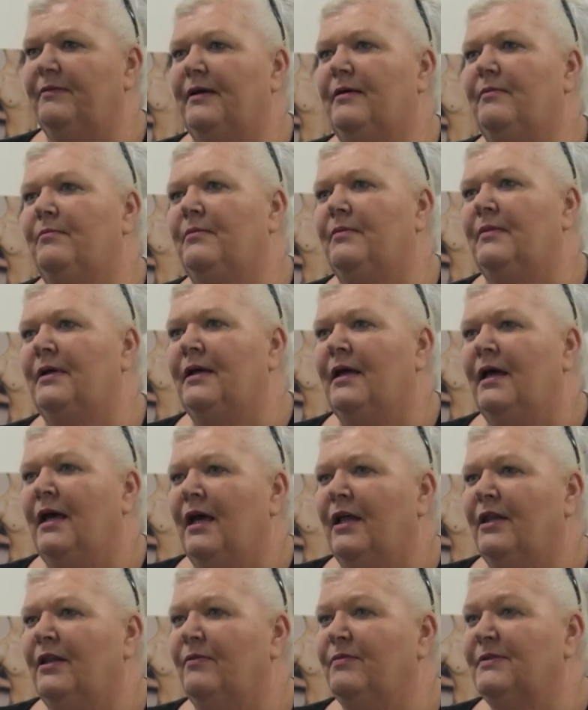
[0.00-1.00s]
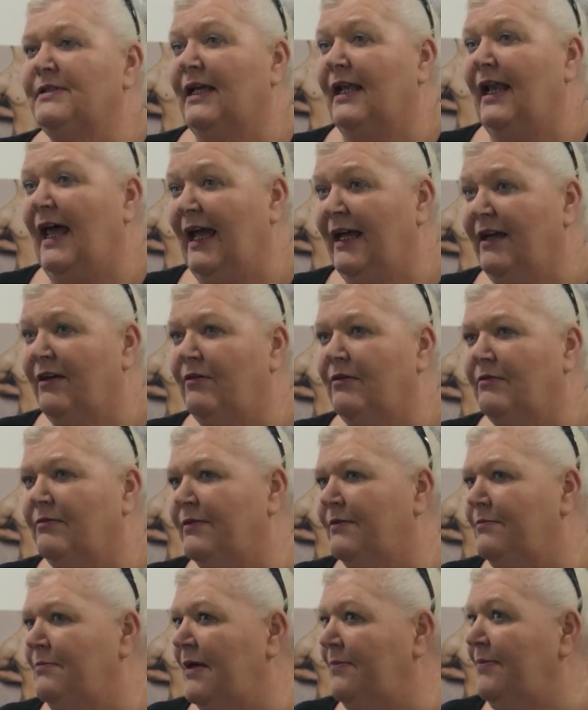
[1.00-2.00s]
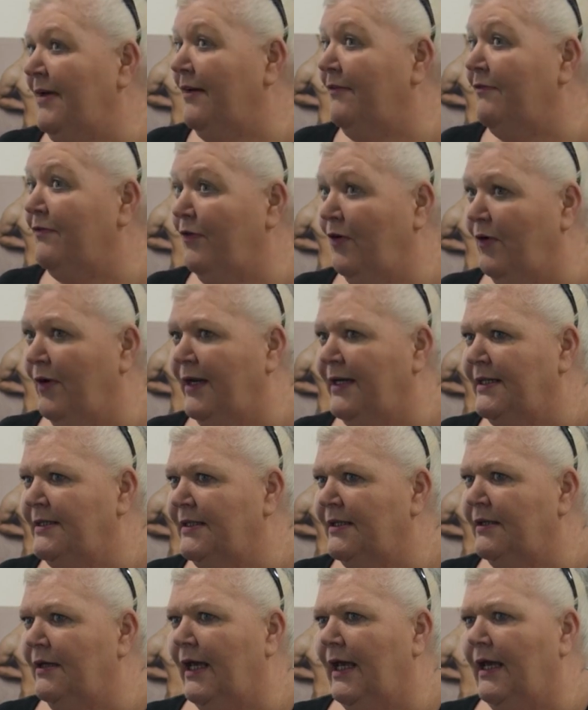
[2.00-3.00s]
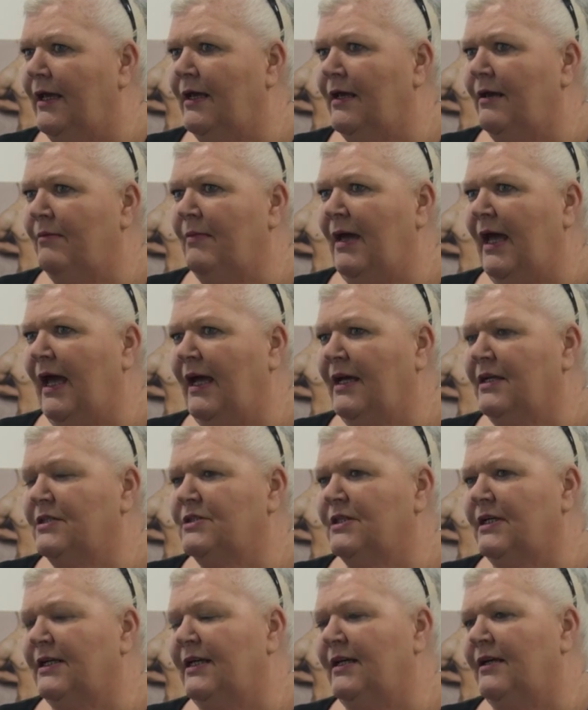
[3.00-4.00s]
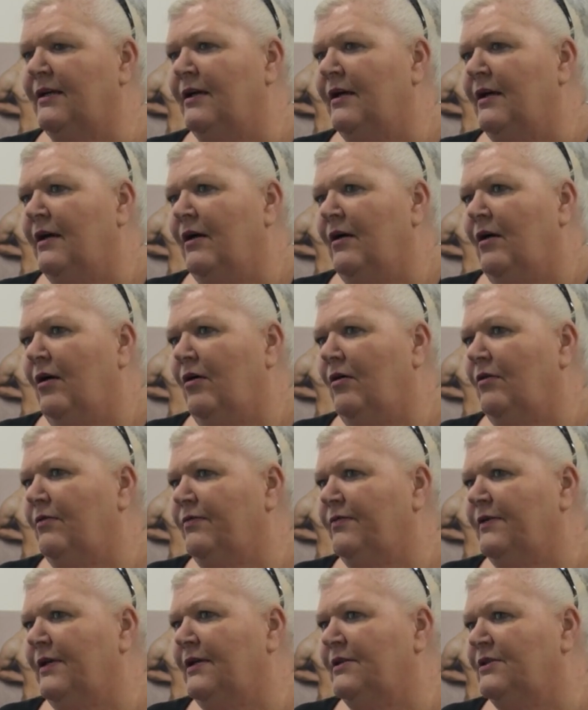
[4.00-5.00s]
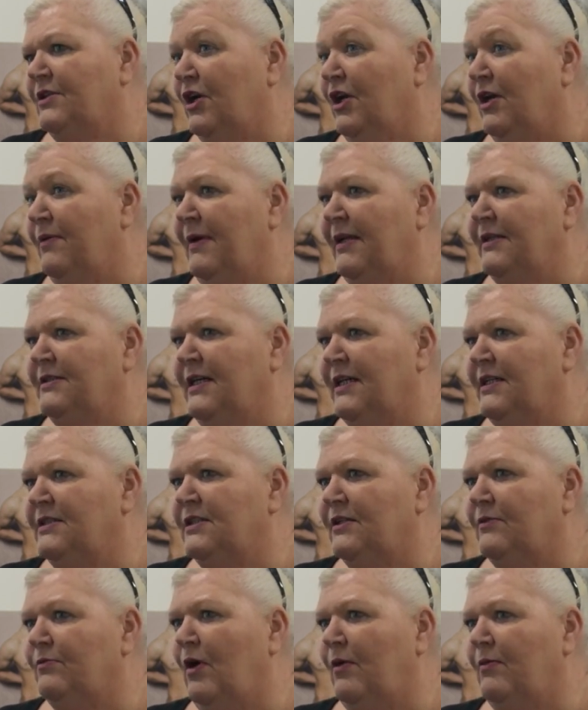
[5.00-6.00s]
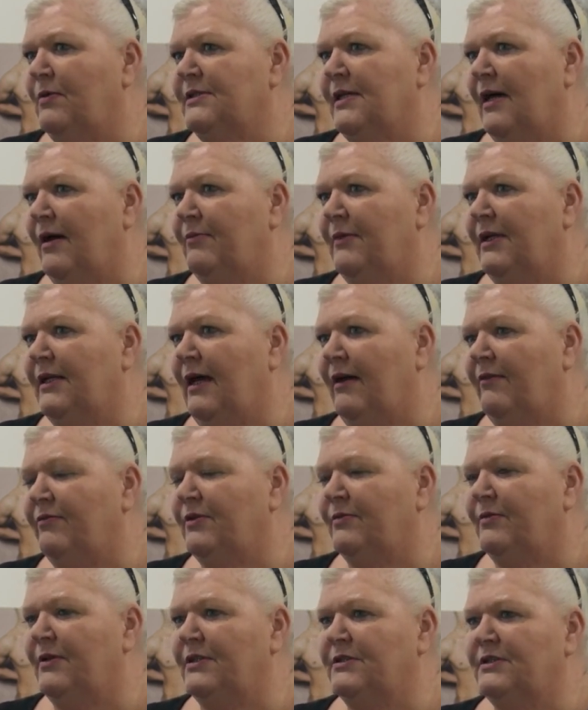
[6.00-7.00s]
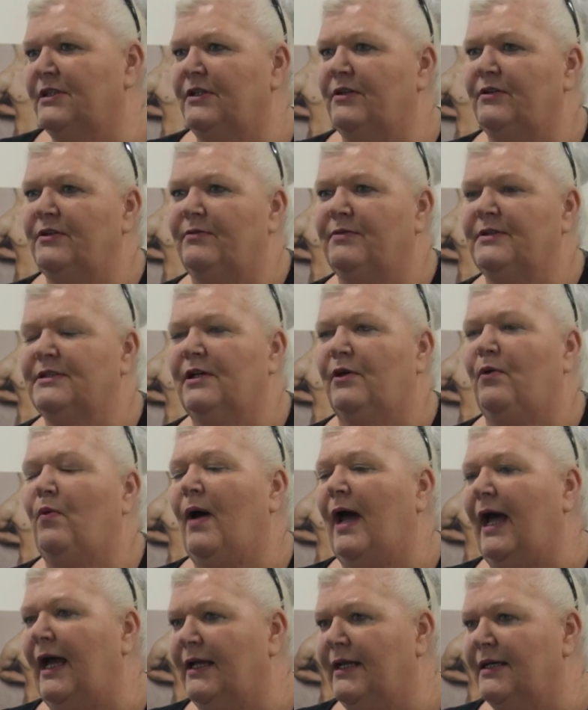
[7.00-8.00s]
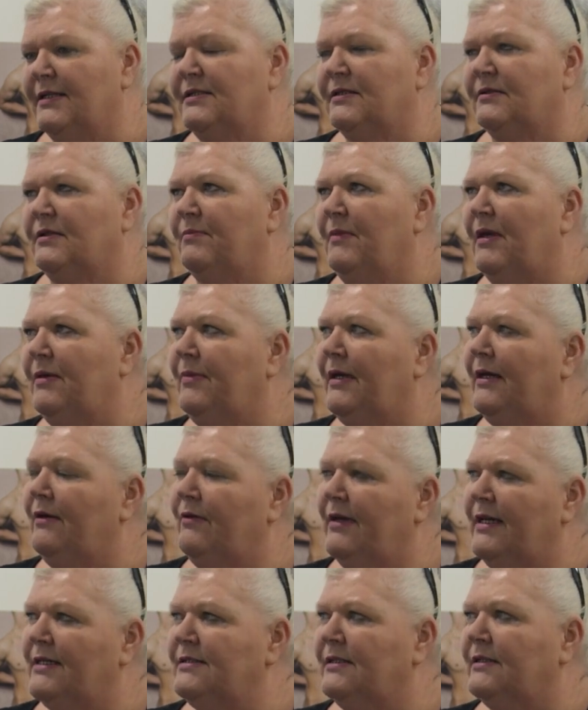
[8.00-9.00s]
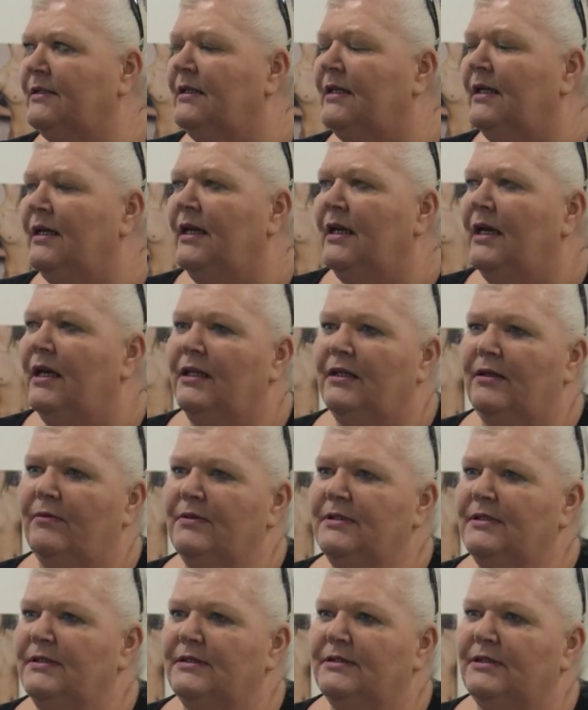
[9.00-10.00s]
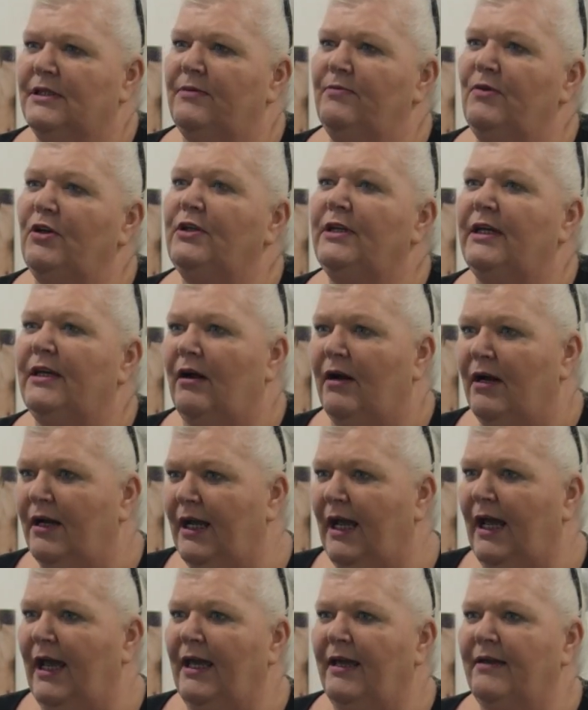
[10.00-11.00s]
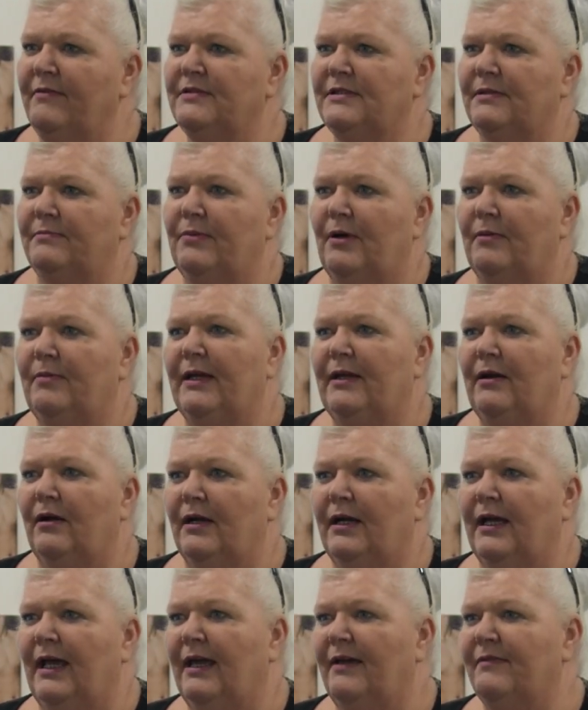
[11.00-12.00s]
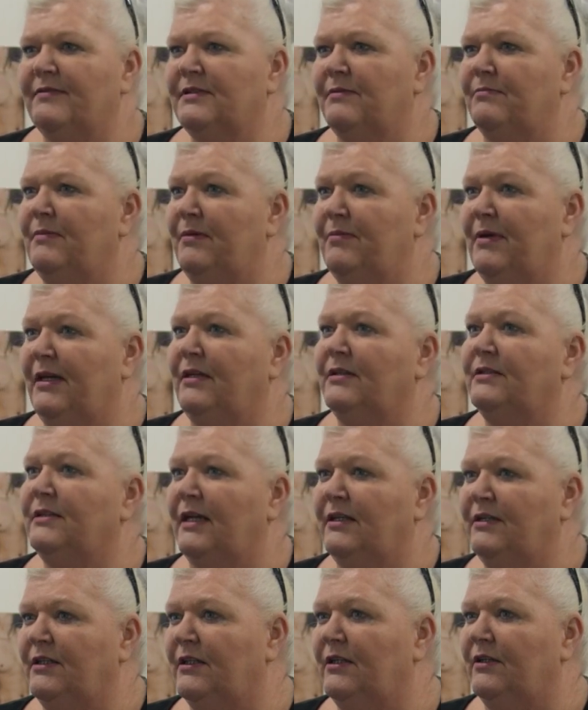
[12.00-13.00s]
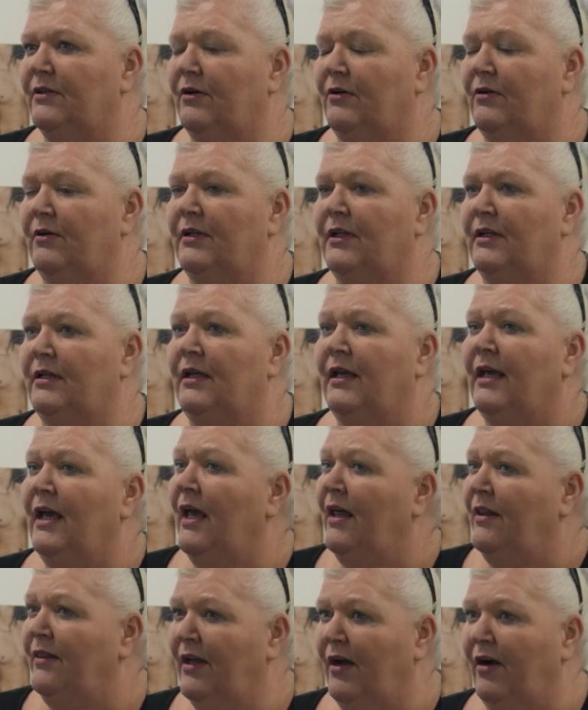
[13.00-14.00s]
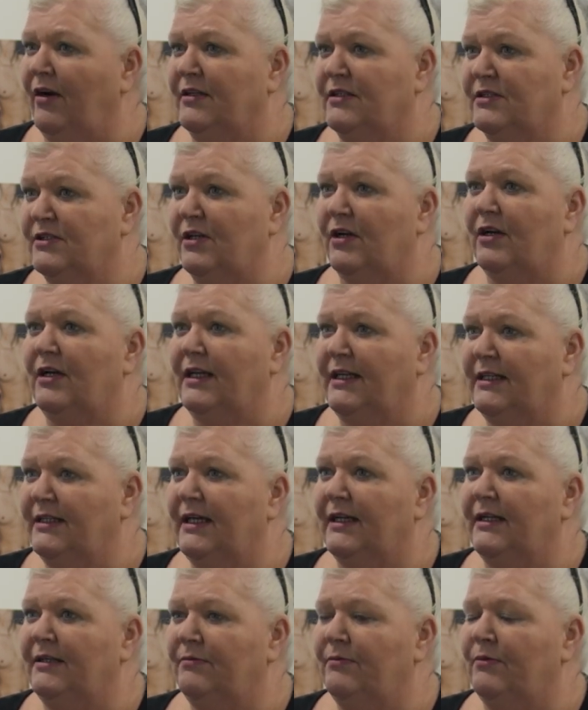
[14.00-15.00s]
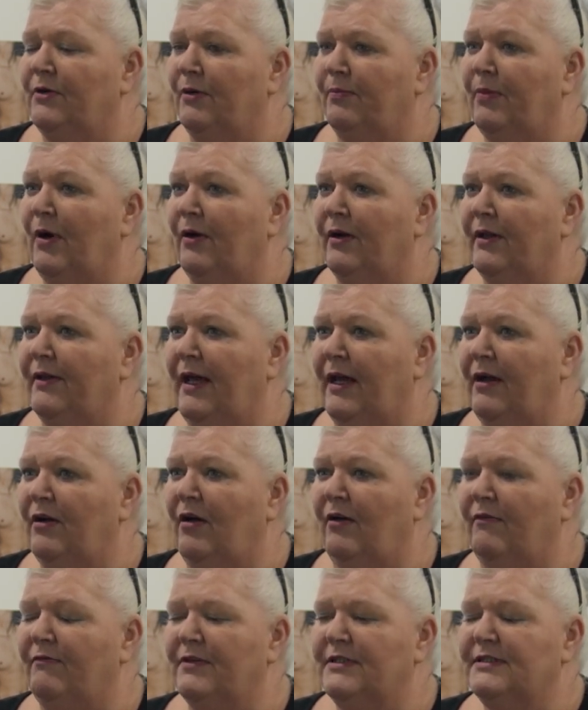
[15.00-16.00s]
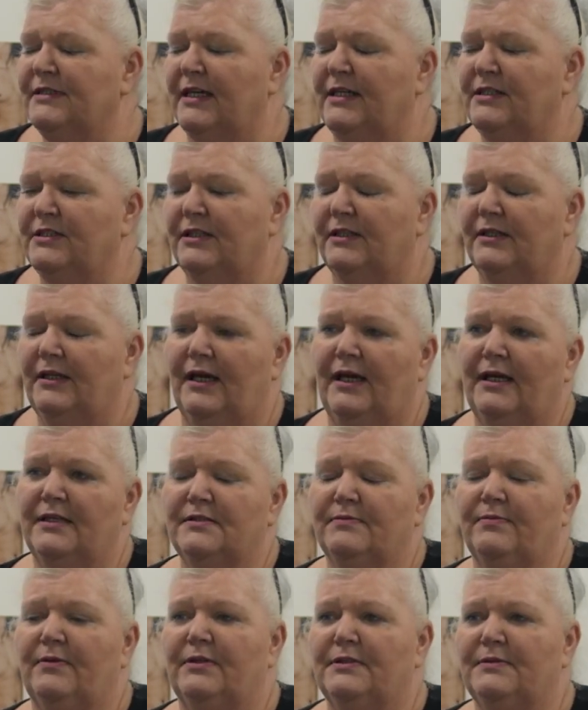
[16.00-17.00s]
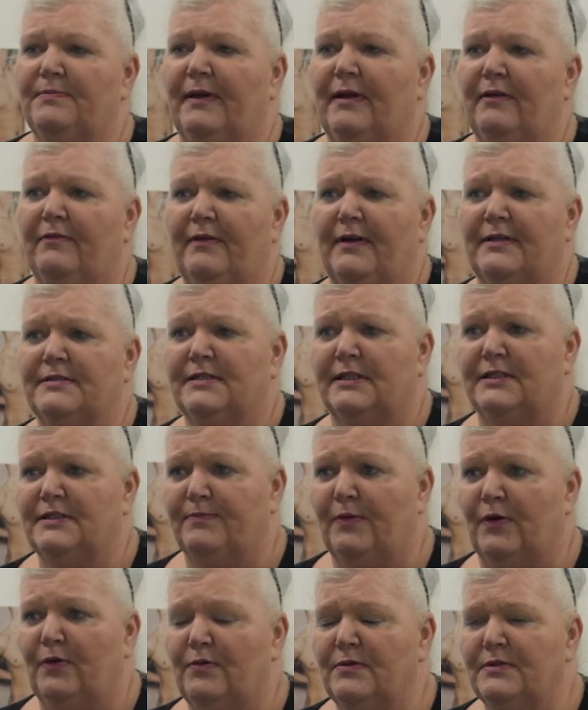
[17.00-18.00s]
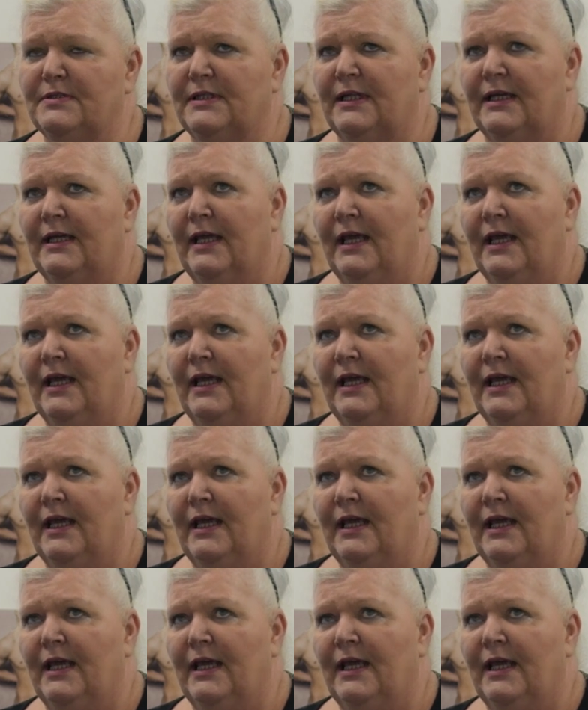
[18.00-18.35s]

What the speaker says: There was a lack of, and maybe a void, actually, of the documentation of what was happening afterwards. You know, there was a quietness to maybe erase it. There was community archives and public archives that maybe continued it on, and the arts certainly were part of that conversation, as was Belfast Exposed.